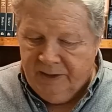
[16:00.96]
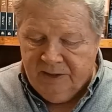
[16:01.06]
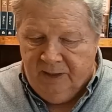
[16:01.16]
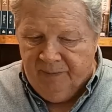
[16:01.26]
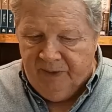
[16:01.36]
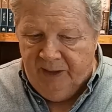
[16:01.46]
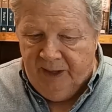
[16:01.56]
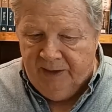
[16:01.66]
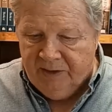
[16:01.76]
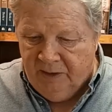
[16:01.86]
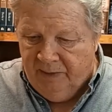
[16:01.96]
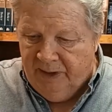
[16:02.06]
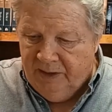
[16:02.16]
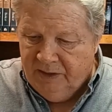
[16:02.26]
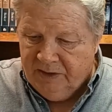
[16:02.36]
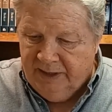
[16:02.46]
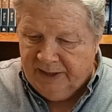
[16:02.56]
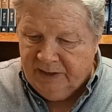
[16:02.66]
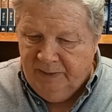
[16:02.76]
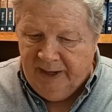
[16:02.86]
something, and somebody is
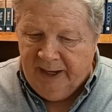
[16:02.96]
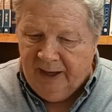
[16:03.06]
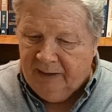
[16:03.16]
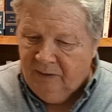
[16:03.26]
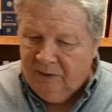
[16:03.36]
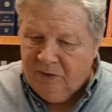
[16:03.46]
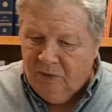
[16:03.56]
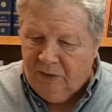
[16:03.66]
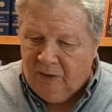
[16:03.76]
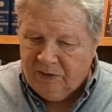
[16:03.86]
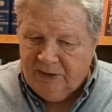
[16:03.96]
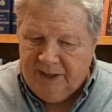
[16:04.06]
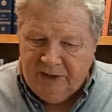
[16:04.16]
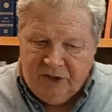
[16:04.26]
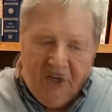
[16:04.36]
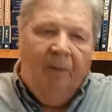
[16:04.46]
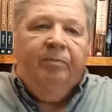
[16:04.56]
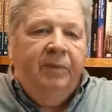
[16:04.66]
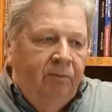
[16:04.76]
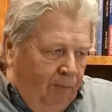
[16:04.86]
next to me, and I got a little too close, and they
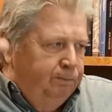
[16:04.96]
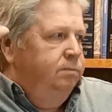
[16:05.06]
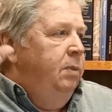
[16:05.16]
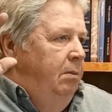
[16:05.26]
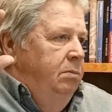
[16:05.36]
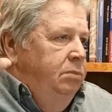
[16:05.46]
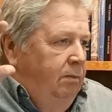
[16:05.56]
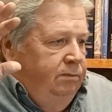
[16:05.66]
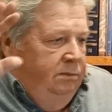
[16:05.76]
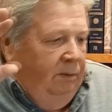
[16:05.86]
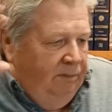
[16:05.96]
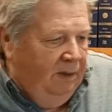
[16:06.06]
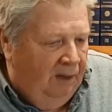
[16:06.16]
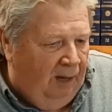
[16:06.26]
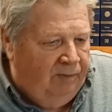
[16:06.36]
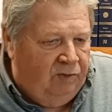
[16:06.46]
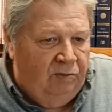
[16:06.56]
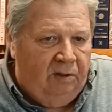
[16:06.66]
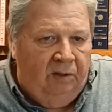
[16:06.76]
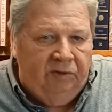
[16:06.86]
jumped. Whoop, whoop, whoop, whoop. I'm
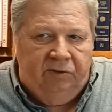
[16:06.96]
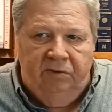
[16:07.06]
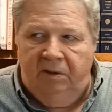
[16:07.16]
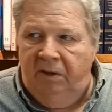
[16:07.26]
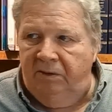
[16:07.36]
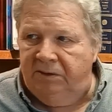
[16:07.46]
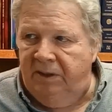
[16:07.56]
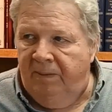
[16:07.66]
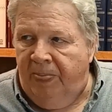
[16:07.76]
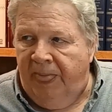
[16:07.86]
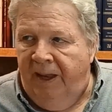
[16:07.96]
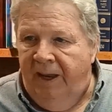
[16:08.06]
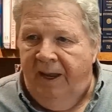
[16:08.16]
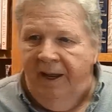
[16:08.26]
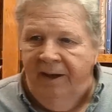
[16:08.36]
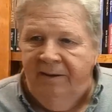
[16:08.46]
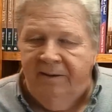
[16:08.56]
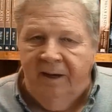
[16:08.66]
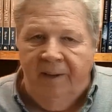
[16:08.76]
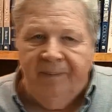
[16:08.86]
too close, too close
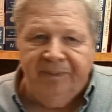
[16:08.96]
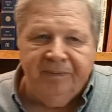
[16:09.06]
and uh,